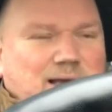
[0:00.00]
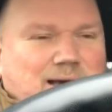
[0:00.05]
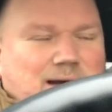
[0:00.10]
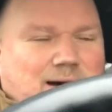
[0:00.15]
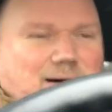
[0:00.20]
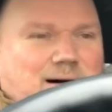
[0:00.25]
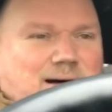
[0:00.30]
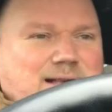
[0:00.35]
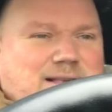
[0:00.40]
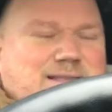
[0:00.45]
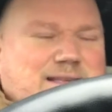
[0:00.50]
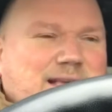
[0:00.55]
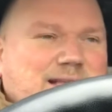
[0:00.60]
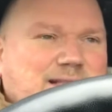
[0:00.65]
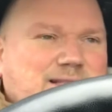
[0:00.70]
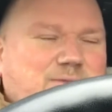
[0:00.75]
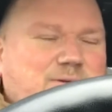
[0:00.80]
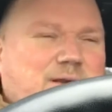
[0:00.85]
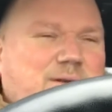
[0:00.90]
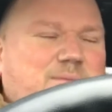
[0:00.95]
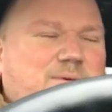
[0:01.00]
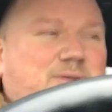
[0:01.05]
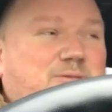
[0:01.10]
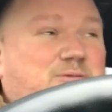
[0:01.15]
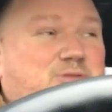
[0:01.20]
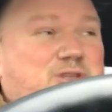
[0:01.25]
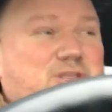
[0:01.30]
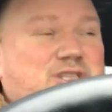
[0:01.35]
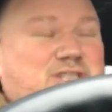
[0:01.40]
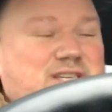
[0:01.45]
I said to him, oh
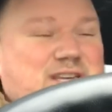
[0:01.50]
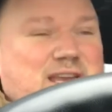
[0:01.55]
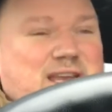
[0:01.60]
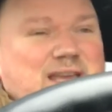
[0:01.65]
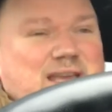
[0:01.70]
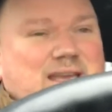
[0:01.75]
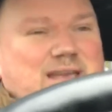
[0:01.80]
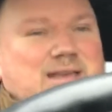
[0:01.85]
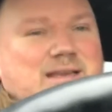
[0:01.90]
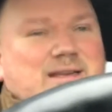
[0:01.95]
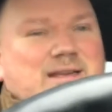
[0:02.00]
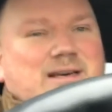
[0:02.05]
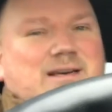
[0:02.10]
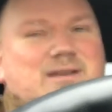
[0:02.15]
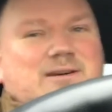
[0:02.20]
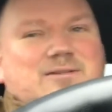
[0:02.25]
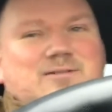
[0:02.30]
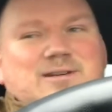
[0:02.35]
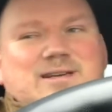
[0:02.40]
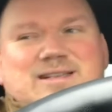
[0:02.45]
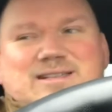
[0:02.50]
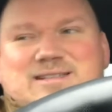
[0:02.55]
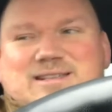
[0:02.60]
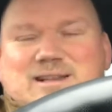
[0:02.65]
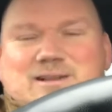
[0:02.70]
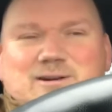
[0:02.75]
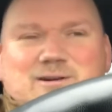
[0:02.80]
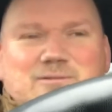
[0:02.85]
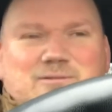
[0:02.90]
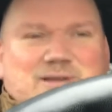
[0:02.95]
shit, you know, it's an
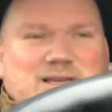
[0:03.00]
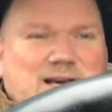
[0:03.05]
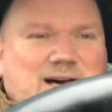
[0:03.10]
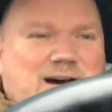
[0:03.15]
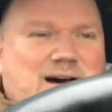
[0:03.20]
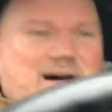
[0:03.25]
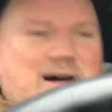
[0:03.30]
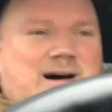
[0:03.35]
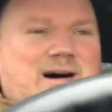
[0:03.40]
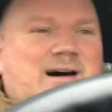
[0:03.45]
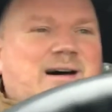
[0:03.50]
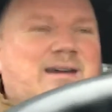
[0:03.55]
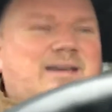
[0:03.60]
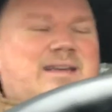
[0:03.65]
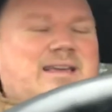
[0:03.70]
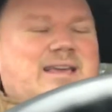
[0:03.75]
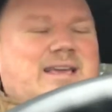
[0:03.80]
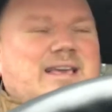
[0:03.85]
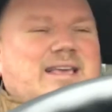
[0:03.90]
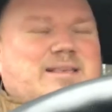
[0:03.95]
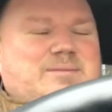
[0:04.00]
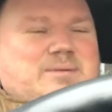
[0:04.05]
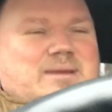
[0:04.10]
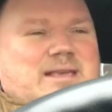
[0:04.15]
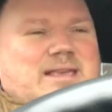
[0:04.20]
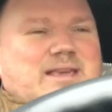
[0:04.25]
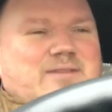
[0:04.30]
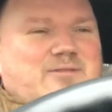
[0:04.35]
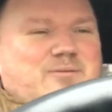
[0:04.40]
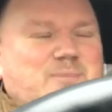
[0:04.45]
old car, it's been
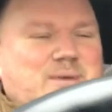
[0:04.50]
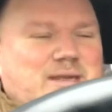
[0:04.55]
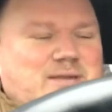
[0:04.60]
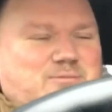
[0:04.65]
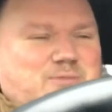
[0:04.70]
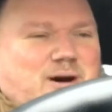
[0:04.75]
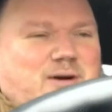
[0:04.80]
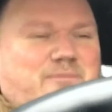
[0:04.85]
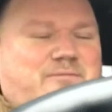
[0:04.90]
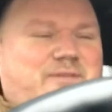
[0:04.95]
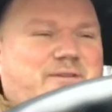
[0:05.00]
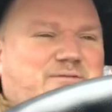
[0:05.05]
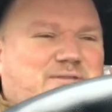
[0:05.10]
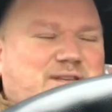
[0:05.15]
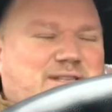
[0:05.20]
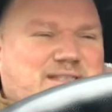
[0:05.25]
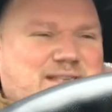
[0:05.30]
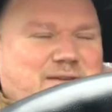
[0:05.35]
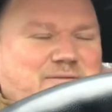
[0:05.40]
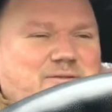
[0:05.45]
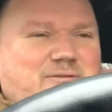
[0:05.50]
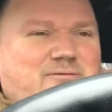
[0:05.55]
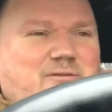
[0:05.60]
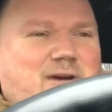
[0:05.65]
giving me, well, 57